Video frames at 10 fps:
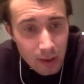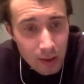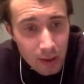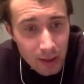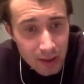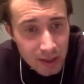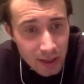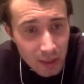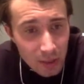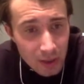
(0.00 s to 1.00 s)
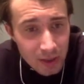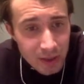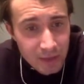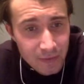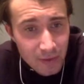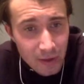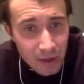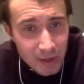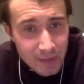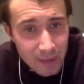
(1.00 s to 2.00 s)
Yes, Lake Wallace is a very
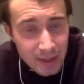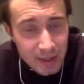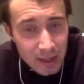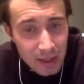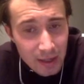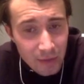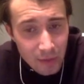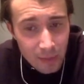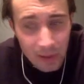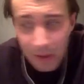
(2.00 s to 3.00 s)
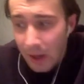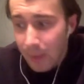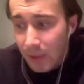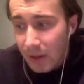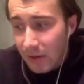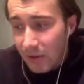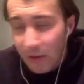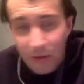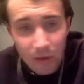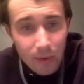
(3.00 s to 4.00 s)
nice place. I have not been there, but it
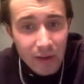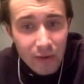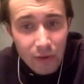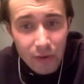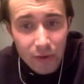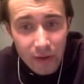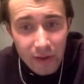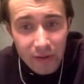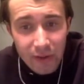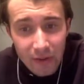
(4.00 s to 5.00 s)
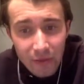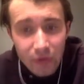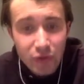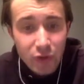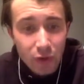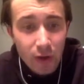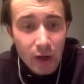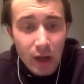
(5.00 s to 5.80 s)
is on my to-do list, that is for sure.